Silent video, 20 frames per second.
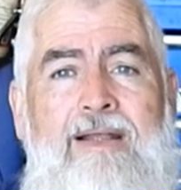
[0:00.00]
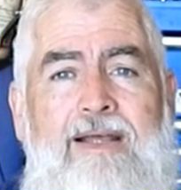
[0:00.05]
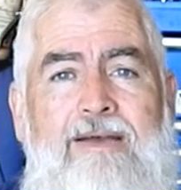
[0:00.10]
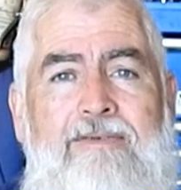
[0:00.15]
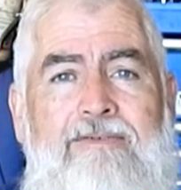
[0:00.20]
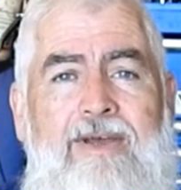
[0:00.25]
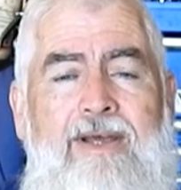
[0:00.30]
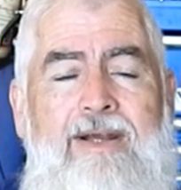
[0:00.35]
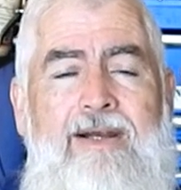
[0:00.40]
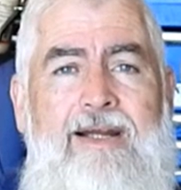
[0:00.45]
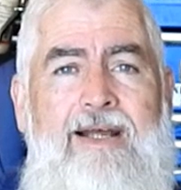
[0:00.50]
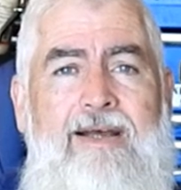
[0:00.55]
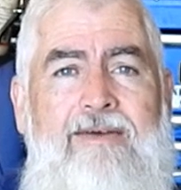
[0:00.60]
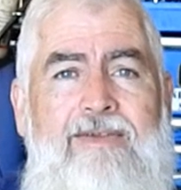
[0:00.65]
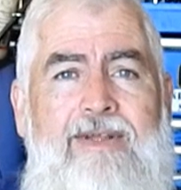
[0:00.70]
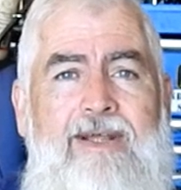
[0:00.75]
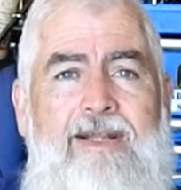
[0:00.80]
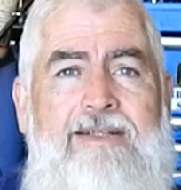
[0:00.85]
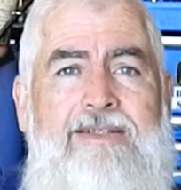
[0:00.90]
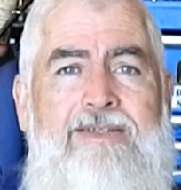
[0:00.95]
they found it over
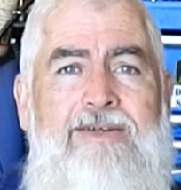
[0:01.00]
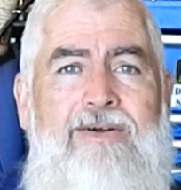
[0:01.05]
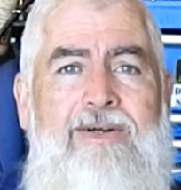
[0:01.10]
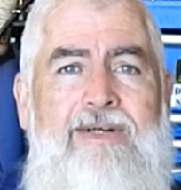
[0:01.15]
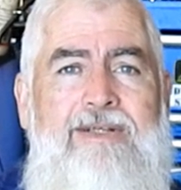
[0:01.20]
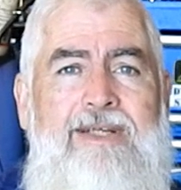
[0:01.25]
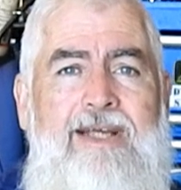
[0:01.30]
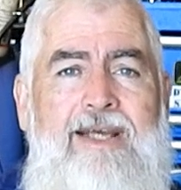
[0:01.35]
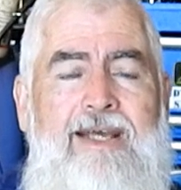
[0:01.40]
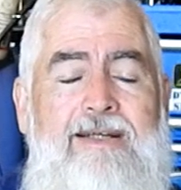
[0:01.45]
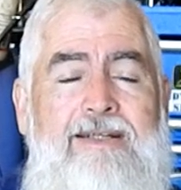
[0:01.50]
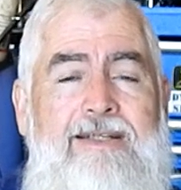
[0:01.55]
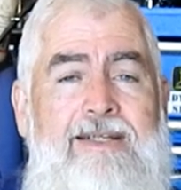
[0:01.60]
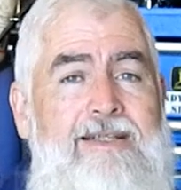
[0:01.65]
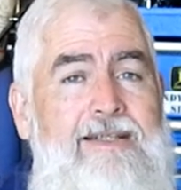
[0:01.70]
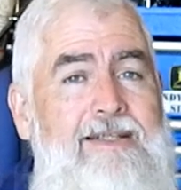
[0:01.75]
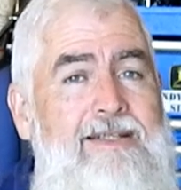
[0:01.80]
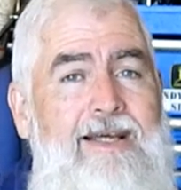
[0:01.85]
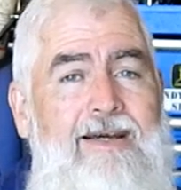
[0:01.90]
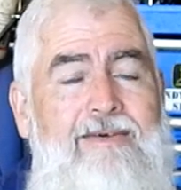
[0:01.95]
the other side of town.
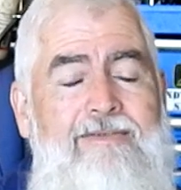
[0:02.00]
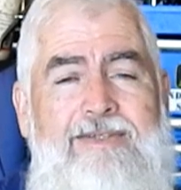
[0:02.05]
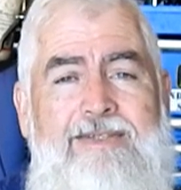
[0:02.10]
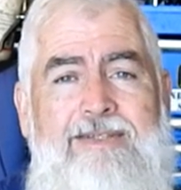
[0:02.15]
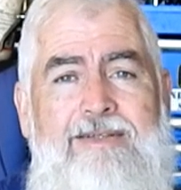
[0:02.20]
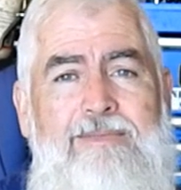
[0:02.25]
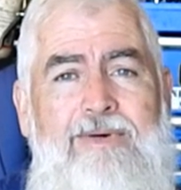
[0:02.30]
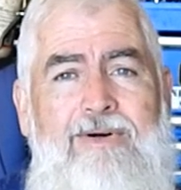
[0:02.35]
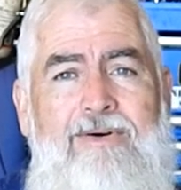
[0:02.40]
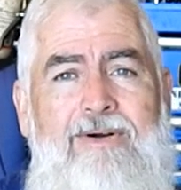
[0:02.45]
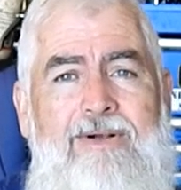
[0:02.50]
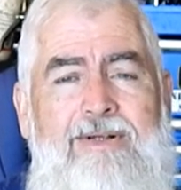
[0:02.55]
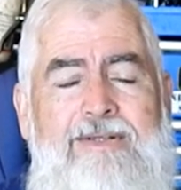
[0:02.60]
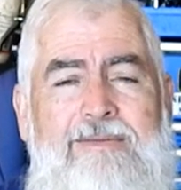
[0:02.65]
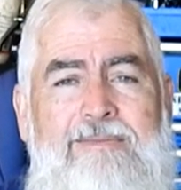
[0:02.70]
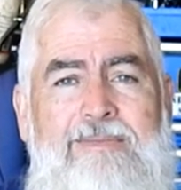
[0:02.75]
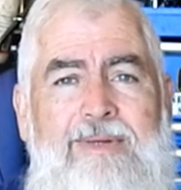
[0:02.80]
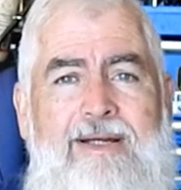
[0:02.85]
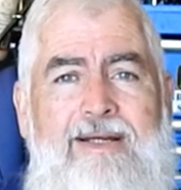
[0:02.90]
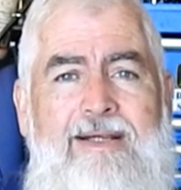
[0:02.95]
Geez, it covered some miles,
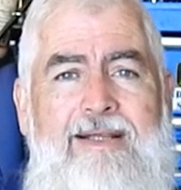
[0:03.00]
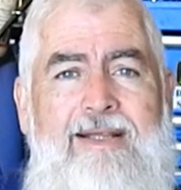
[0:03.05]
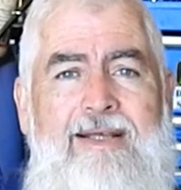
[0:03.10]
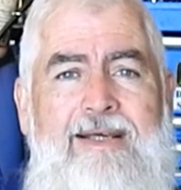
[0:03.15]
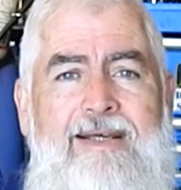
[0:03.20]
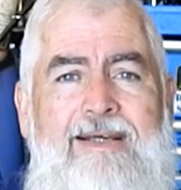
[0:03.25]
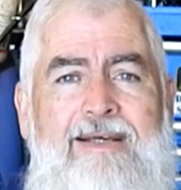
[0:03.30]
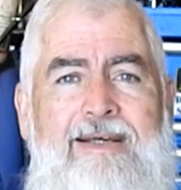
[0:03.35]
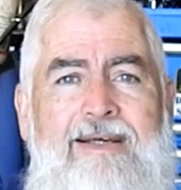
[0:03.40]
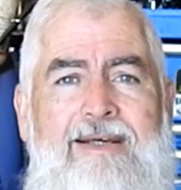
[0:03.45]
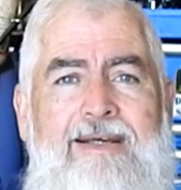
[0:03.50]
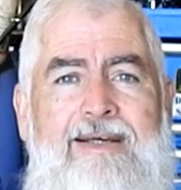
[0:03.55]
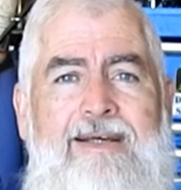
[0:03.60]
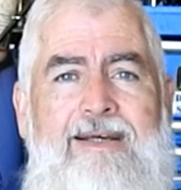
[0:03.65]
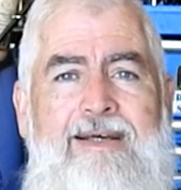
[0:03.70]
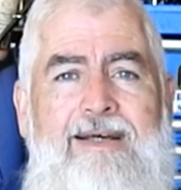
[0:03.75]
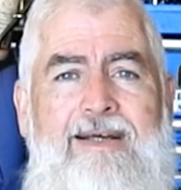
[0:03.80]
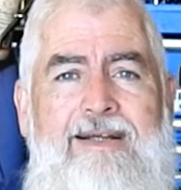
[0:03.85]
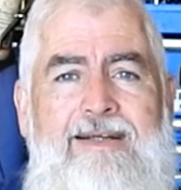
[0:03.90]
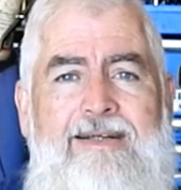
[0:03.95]
the bloody thing.
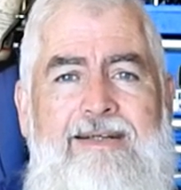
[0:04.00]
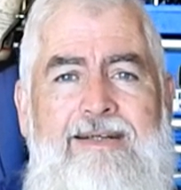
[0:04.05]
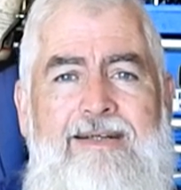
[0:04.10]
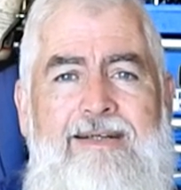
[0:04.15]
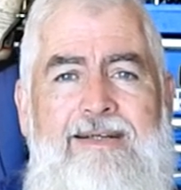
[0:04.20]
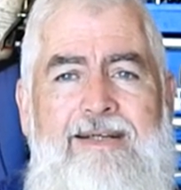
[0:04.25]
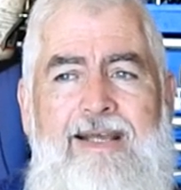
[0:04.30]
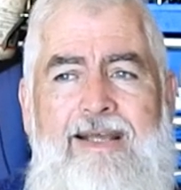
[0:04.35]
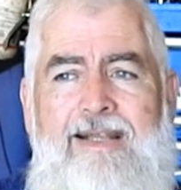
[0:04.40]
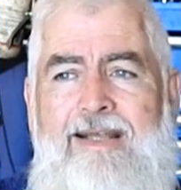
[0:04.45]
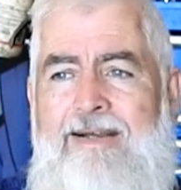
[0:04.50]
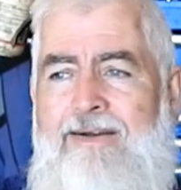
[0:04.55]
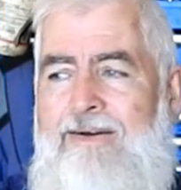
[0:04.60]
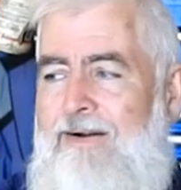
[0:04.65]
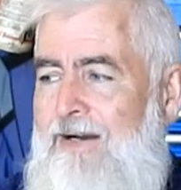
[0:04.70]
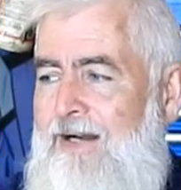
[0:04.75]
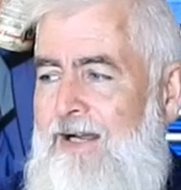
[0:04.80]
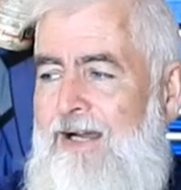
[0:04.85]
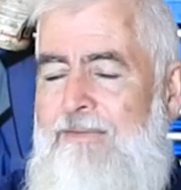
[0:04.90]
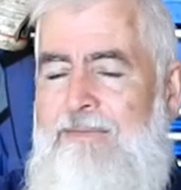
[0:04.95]
And yeah, they
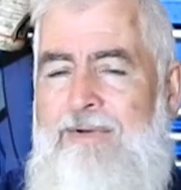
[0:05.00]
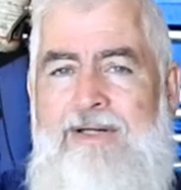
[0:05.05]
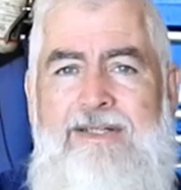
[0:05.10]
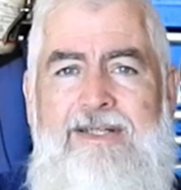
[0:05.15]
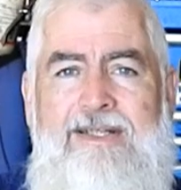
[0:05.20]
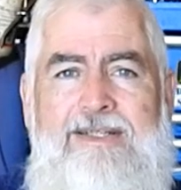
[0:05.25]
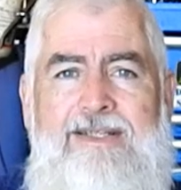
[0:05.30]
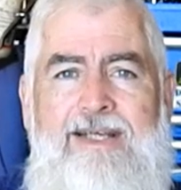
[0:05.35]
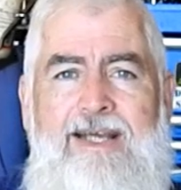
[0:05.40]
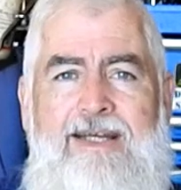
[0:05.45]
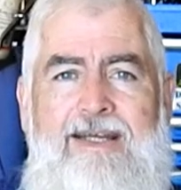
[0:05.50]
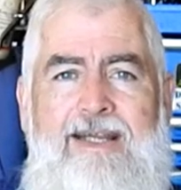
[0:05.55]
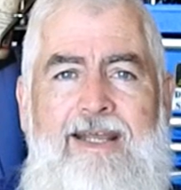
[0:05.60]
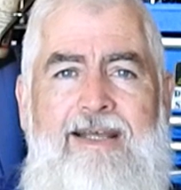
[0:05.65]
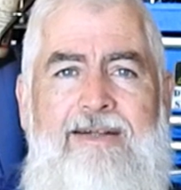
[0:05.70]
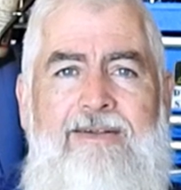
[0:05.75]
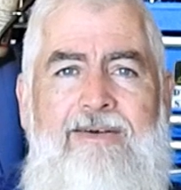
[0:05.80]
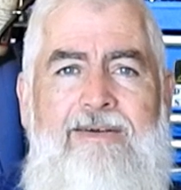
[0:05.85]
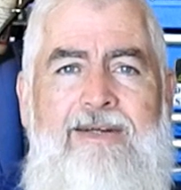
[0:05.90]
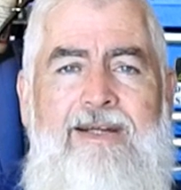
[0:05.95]
got it home and it just sat
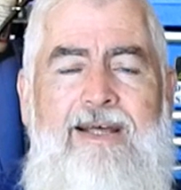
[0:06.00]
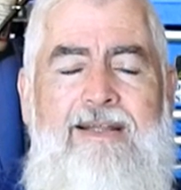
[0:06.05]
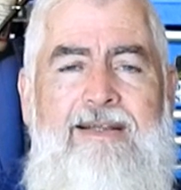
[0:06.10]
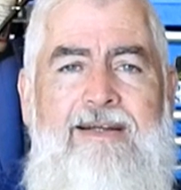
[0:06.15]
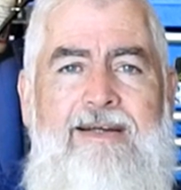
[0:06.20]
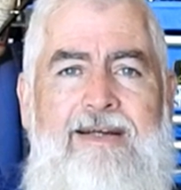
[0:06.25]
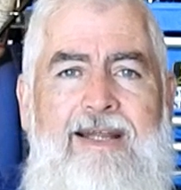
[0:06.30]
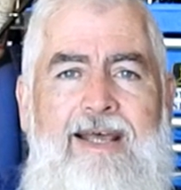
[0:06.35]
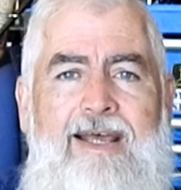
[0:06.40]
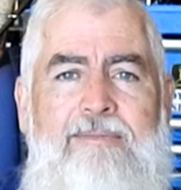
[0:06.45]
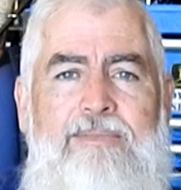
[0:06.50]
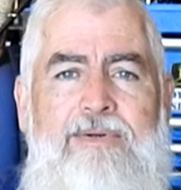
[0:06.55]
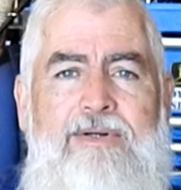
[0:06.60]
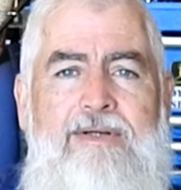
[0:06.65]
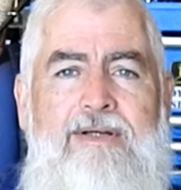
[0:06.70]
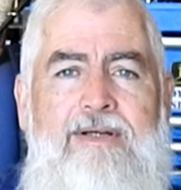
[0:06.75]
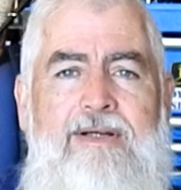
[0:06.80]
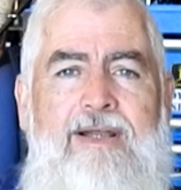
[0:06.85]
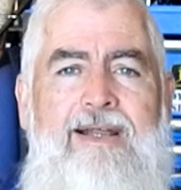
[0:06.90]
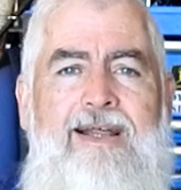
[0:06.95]
down like nothing had
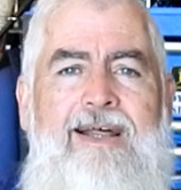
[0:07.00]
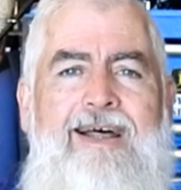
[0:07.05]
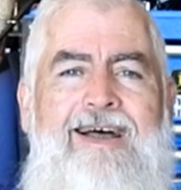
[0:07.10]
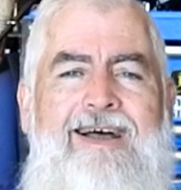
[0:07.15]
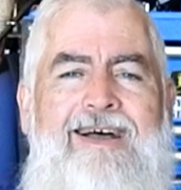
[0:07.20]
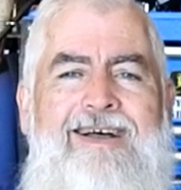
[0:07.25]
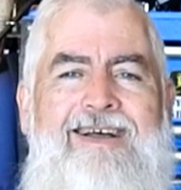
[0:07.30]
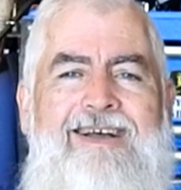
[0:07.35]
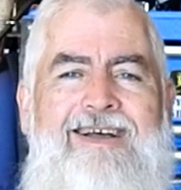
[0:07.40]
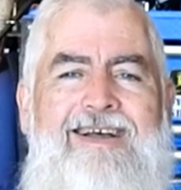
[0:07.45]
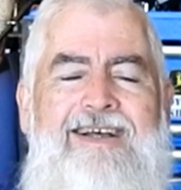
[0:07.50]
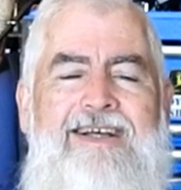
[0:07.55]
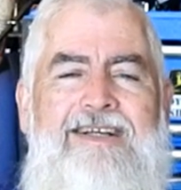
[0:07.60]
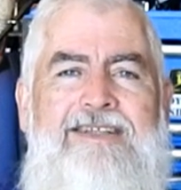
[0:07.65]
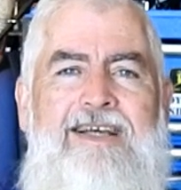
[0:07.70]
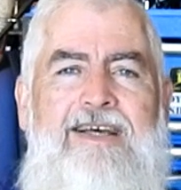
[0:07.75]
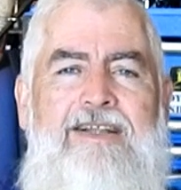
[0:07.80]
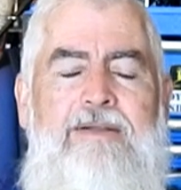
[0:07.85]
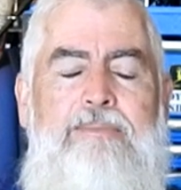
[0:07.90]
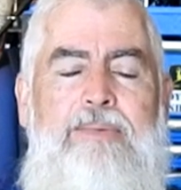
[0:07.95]
happened. And
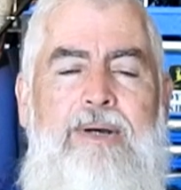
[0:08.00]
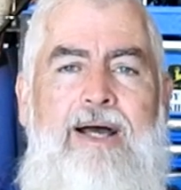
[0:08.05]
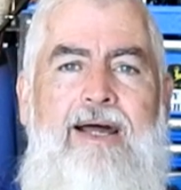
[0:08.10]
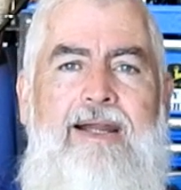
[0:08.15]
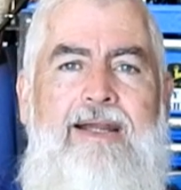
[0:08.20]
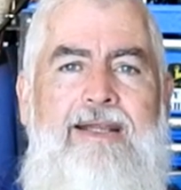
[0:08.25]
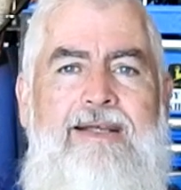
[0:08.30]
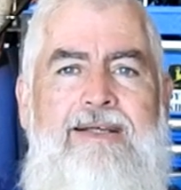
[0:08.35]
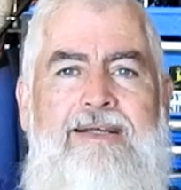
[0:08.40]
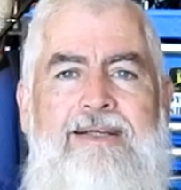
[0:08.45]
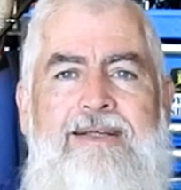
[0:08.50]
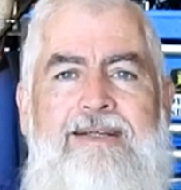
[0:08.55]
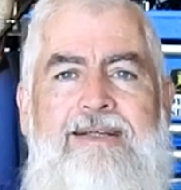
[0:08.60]
so the party,